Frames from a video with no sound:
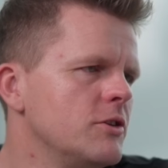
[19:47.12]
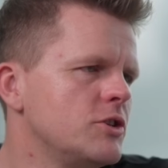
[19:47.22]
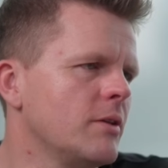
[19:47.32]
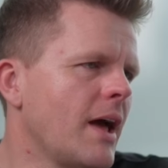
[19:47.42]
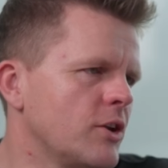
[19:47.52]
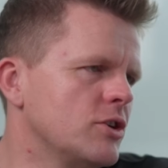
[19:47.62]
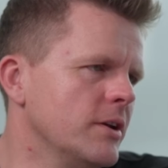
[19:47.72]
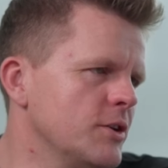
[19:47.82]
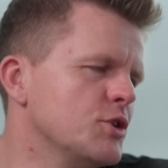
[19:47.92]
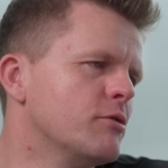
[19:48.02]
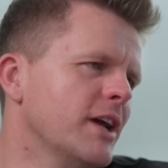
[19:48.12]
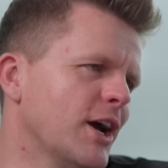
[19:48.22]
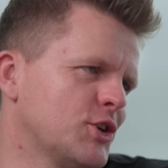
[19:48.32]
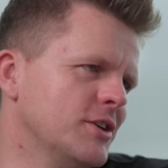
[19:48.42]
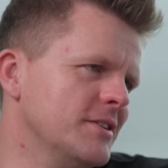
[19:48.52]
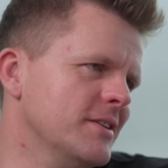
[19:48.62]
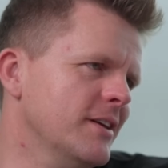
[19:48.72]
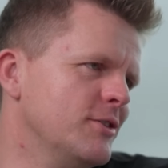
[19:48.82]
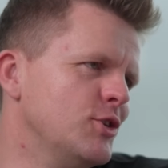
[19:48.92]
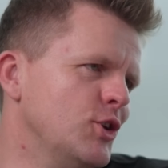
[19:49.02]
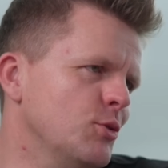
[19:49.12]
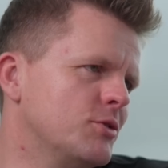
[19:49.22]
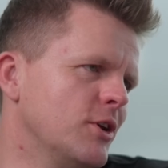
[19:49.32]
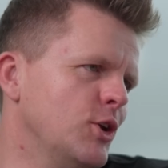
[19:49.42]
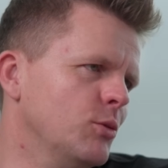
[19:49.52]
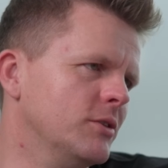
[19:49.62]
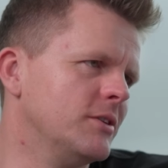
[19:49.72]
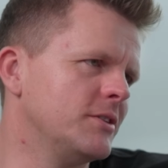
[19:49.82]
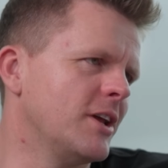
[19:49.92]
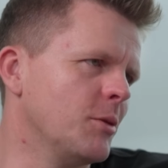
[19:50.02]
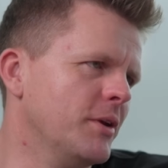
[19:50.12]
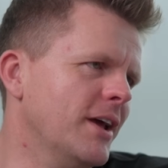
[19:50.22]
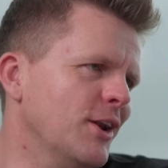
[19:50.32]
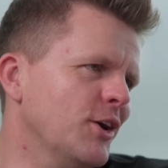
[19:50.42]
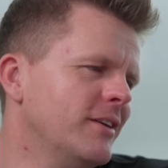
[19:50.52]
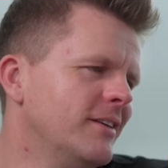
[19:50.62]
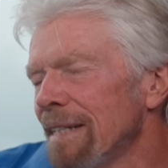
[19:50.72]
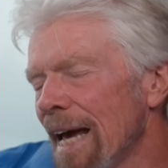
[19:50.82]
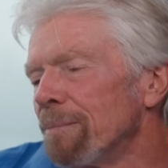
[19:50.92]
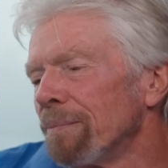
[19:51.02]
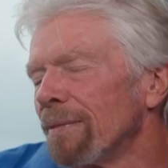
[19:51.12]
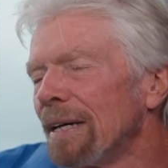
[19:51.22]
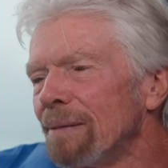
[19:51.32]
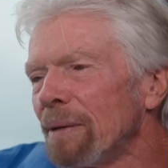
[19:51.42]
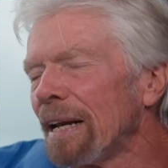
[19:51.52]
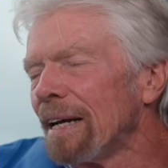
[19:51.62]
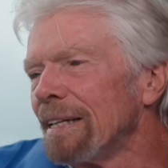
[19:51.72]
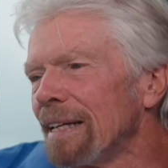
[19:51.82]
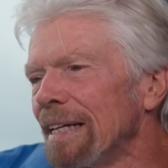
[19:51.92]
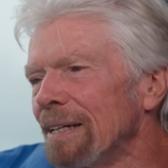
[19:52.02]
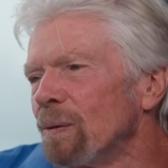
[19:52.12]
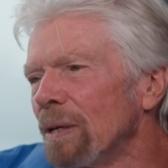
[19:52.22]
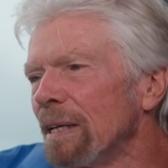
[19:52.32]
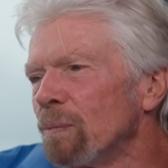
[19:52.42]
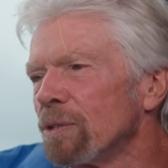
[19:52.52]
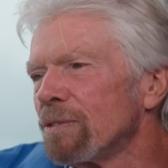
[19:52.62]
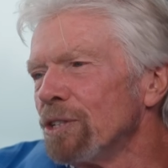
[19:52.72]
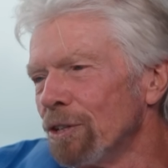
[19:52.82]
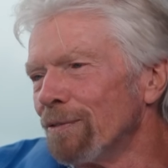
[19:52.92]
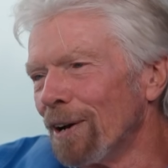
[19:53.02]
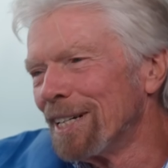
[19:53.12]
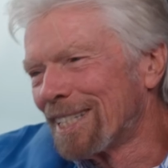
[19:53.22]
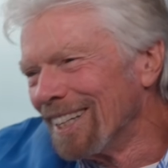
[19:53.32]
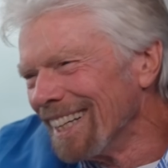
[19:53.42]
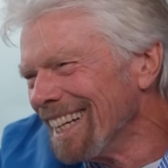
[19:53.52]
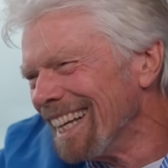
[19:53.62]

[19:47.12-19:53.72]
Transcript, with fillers: So that actually is the reaction, isn't it, to you saying you wanted to set up an airline? Yeah, I mean, it, uh, it, it was universal